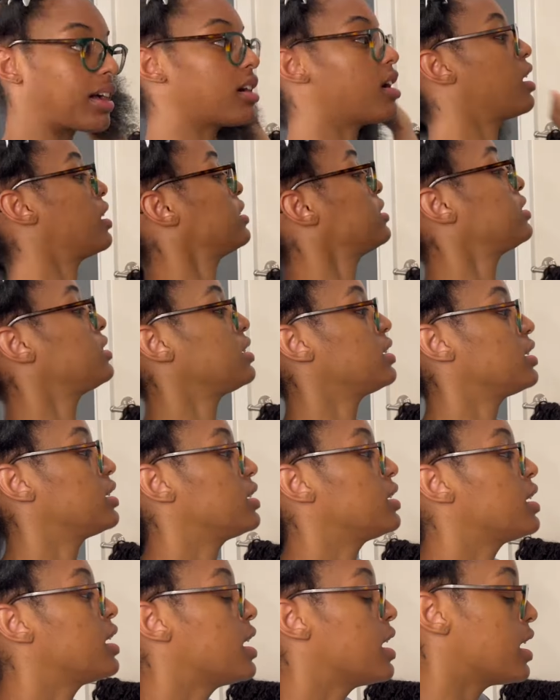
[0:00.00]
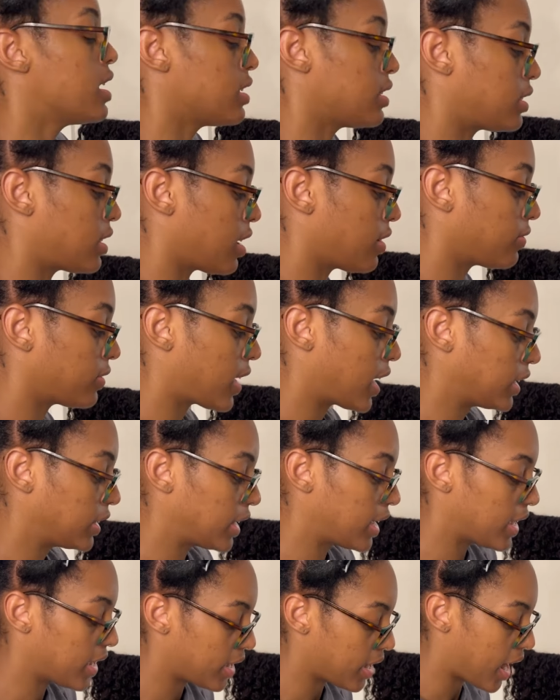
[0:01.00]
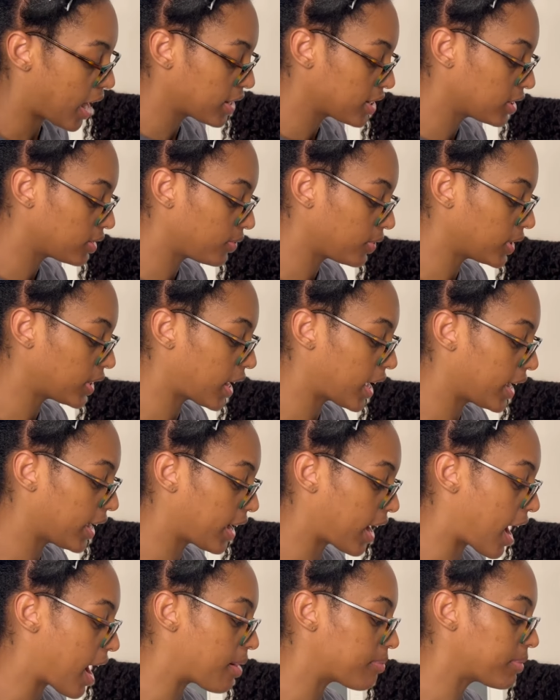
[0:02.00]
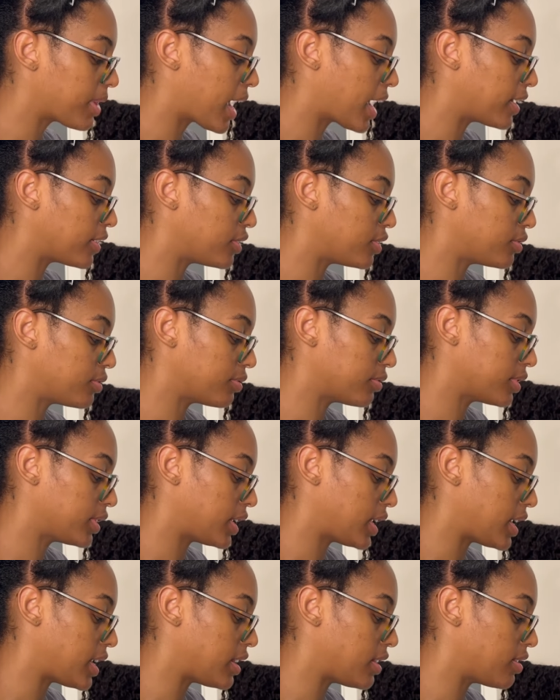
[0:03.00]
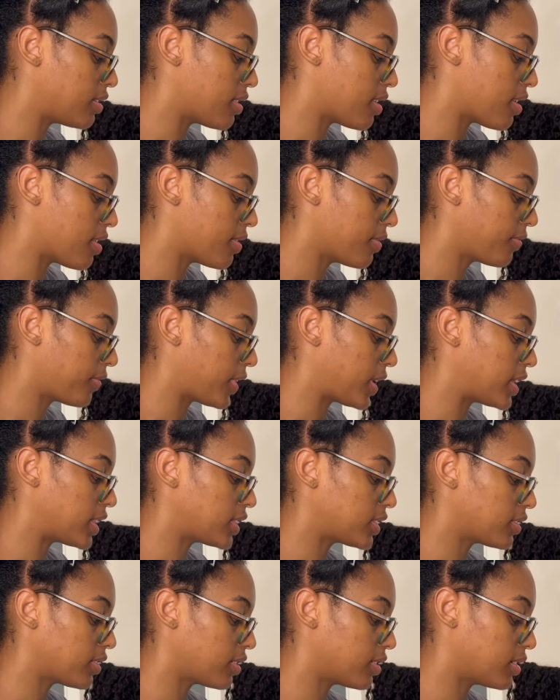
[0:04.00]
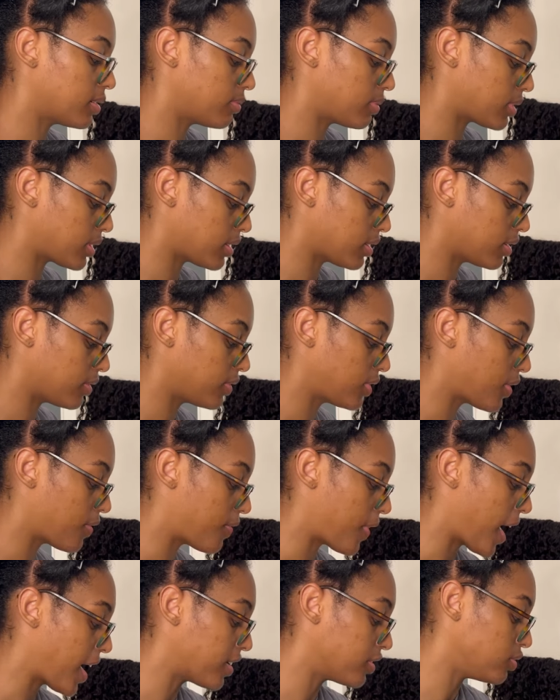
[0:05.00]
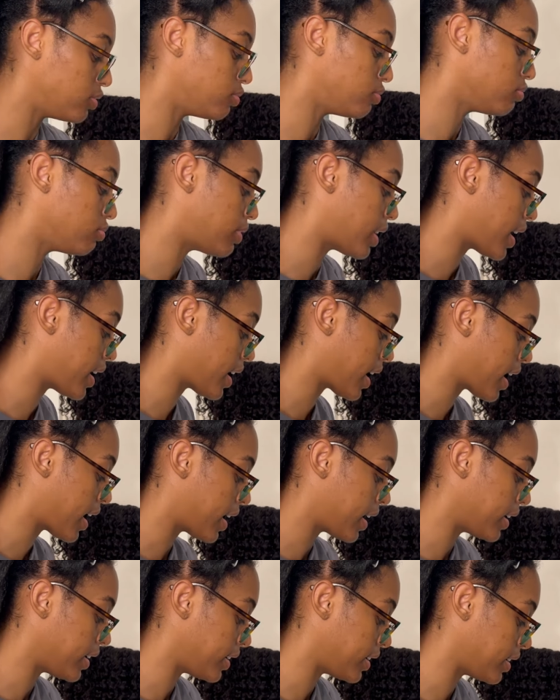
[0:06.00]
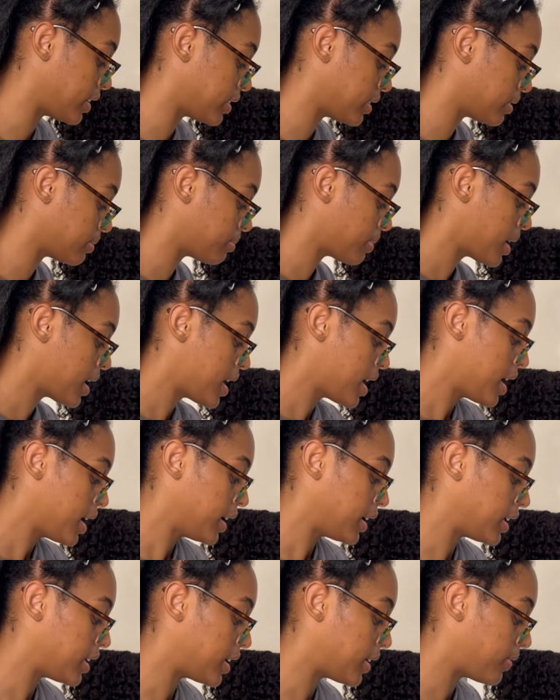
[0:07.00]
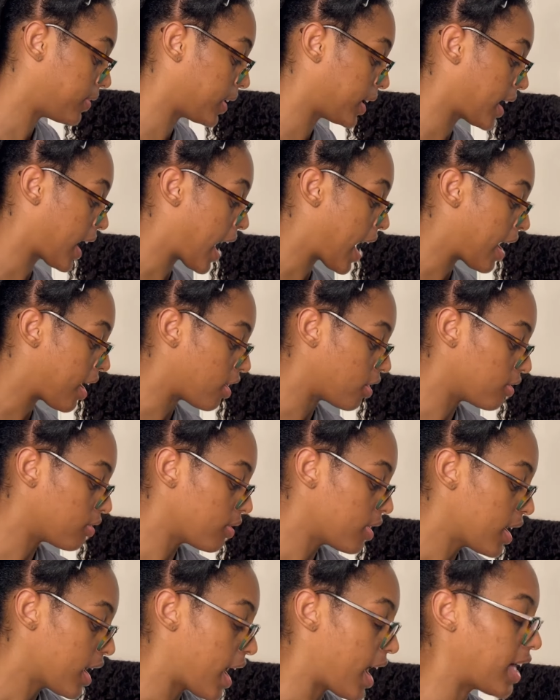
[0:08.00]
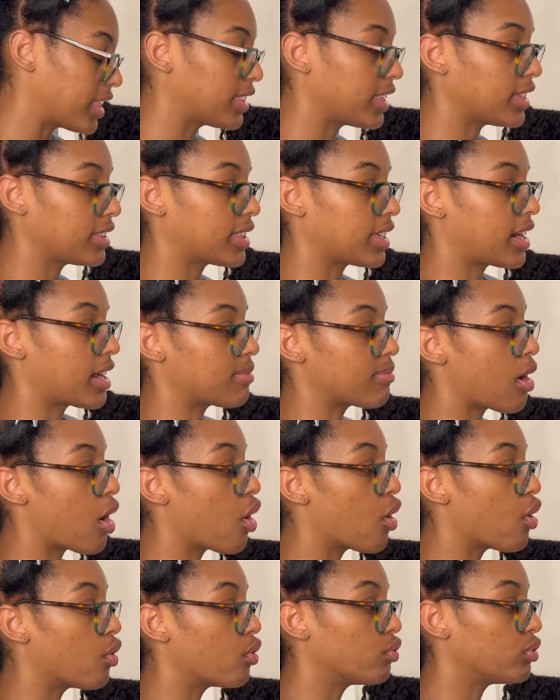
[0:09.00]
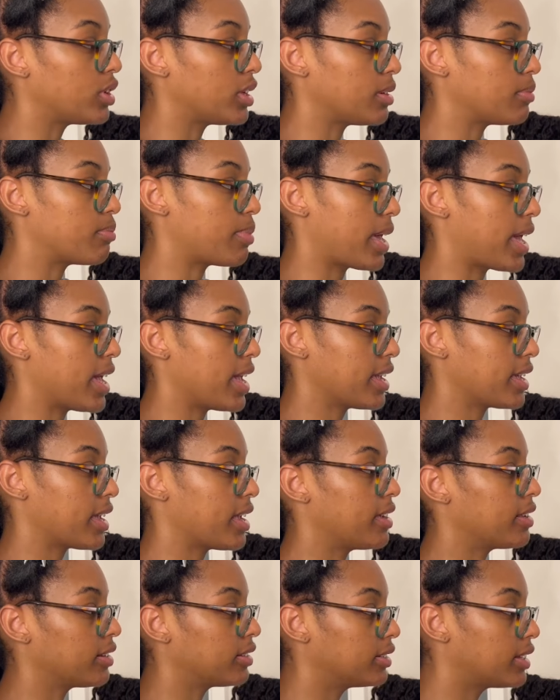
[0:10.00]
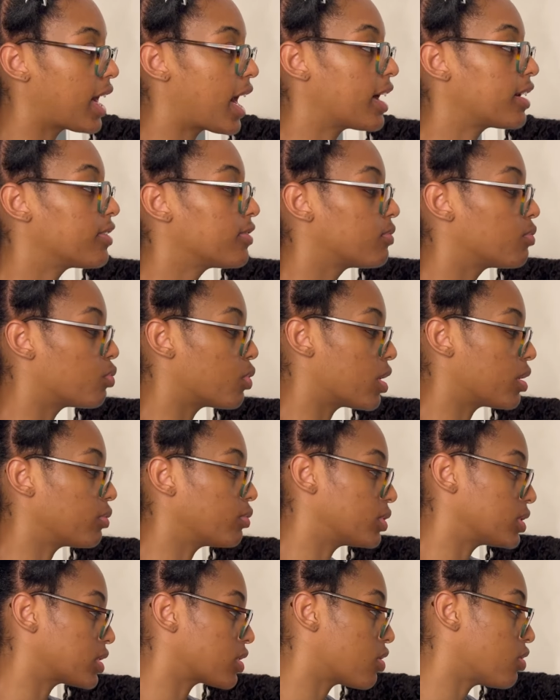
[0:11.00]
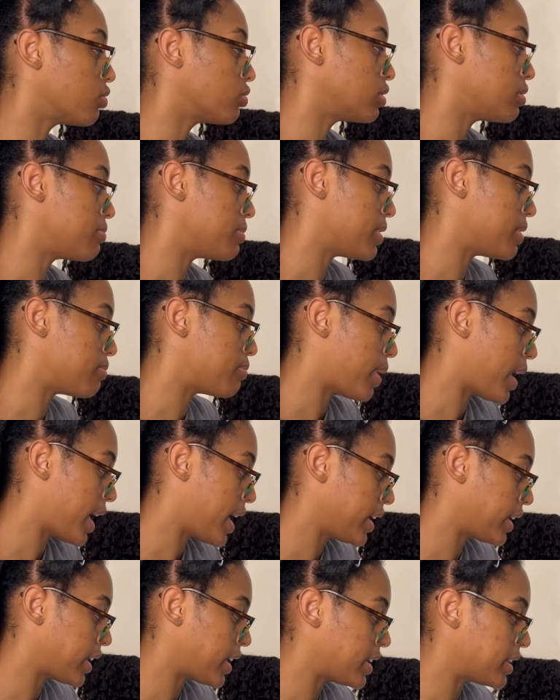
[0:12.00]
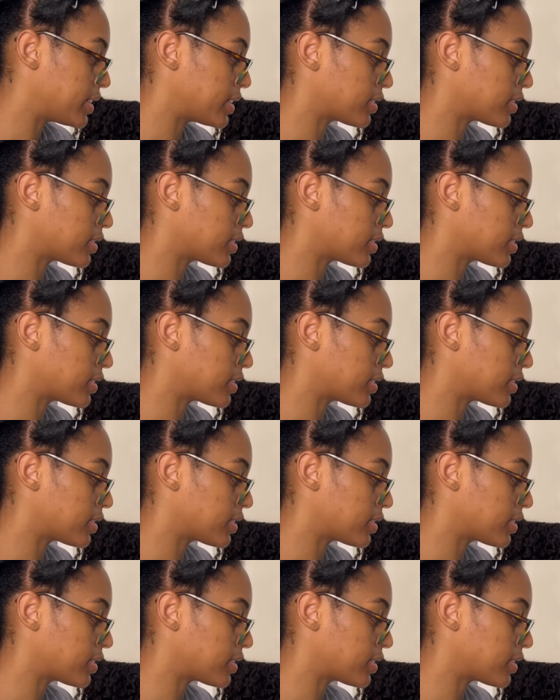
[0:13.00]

content, stuff like that. I just feel like I'm not doing enough in terms of the value that I am giving out. I think that I'm holding back, and a lot of what was holding me back in